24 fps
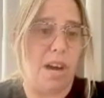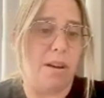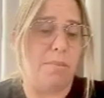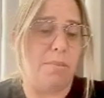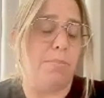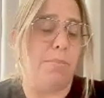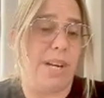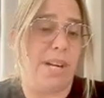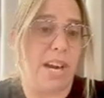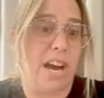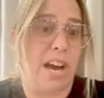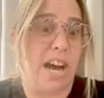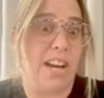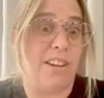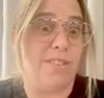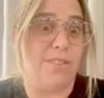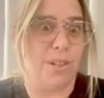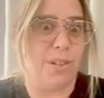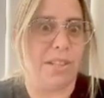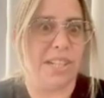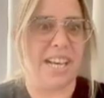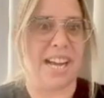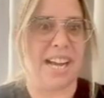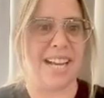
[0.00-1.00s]
we're kind of
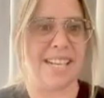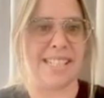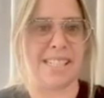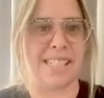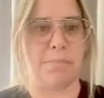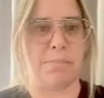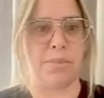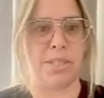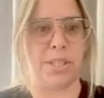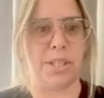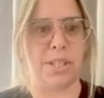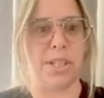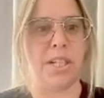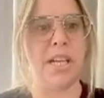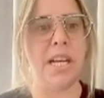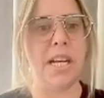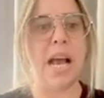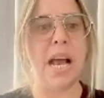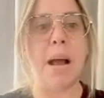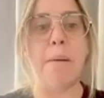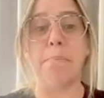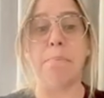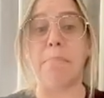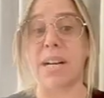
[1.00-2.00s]
all accustomed to.
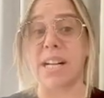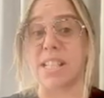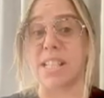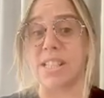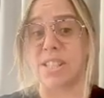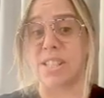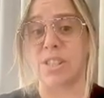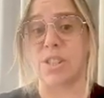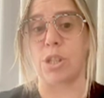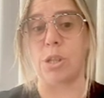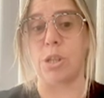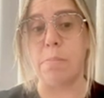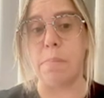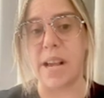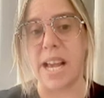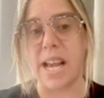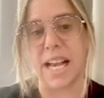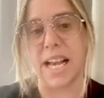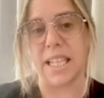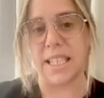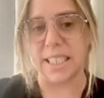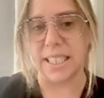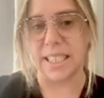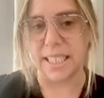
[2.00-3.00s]
But it's super
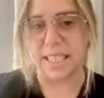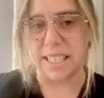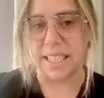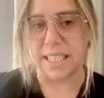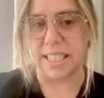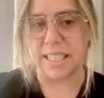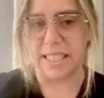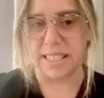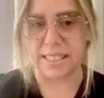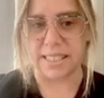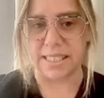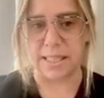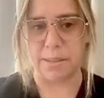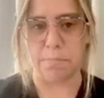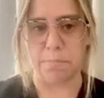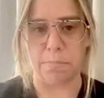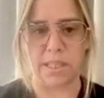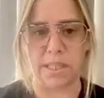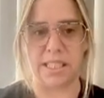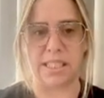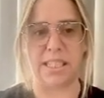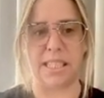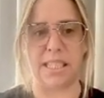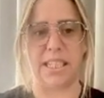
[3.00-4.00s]
elegant in its
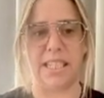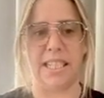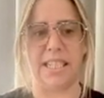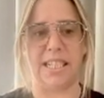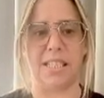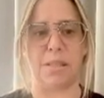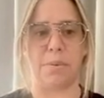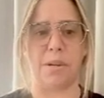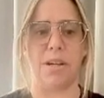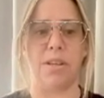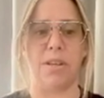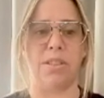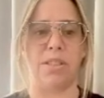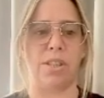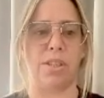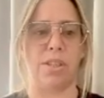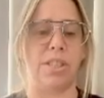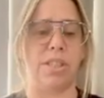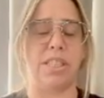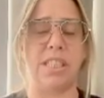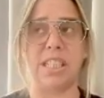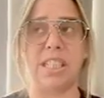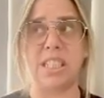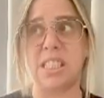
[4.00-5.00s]
simplicity as well.
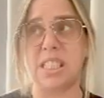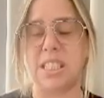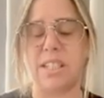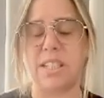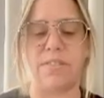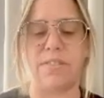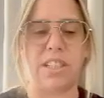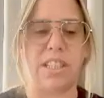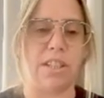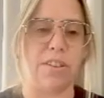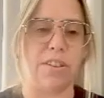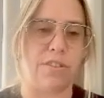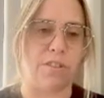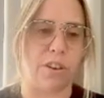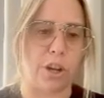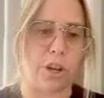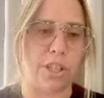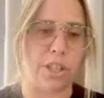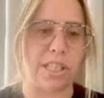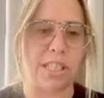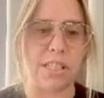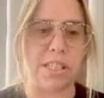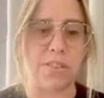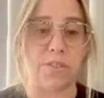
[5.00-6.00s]
So just shifting the
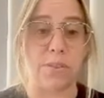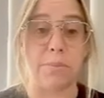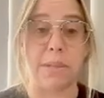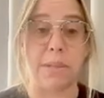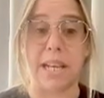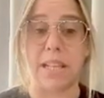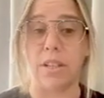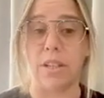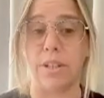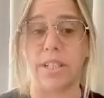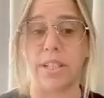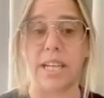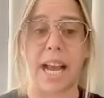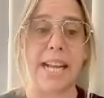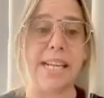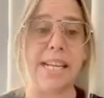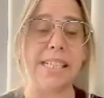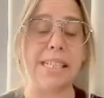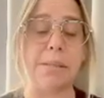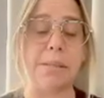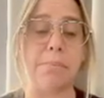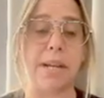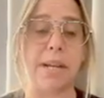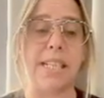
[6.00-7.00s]
focus from that
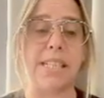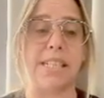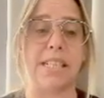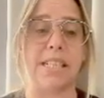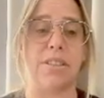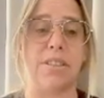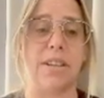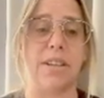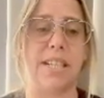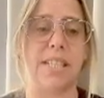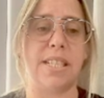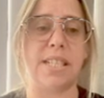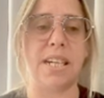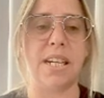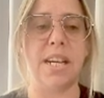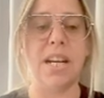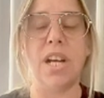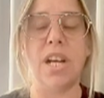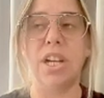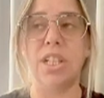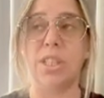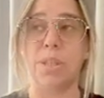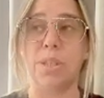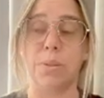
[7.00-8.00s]
location-based address
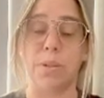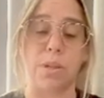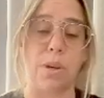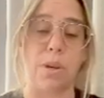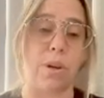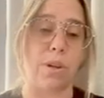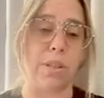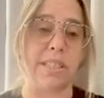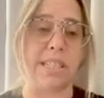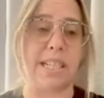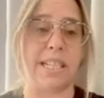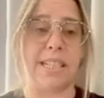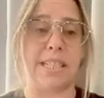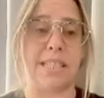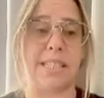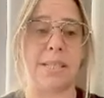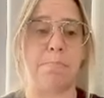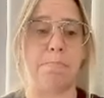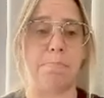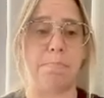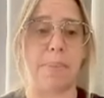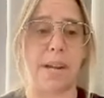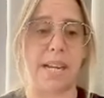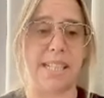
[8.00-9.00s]
to a
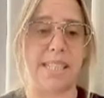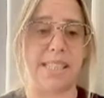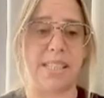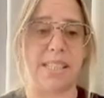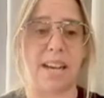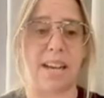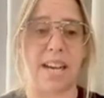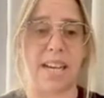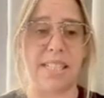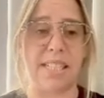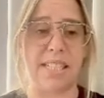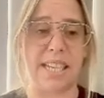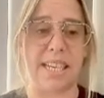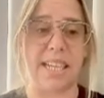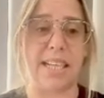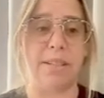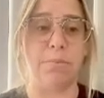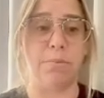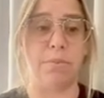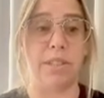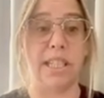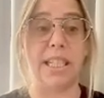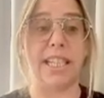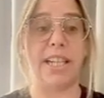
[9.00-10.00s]
content-based ID
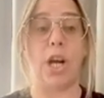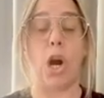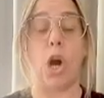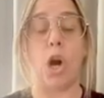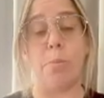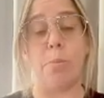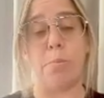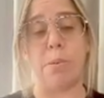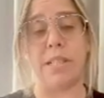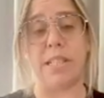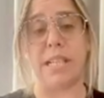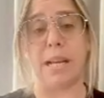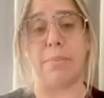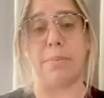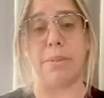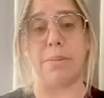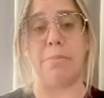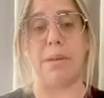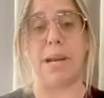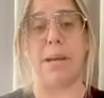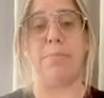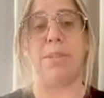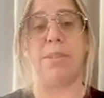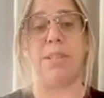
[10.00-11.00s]
really opens up
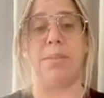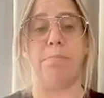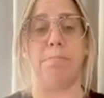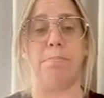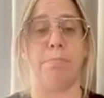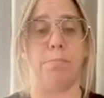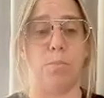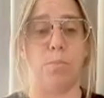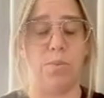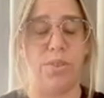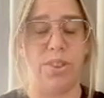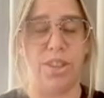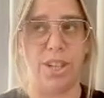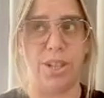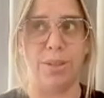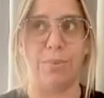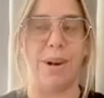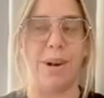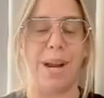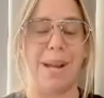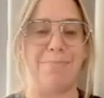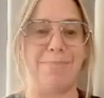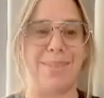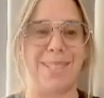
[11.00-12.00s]
the
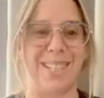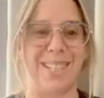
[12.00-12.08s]
web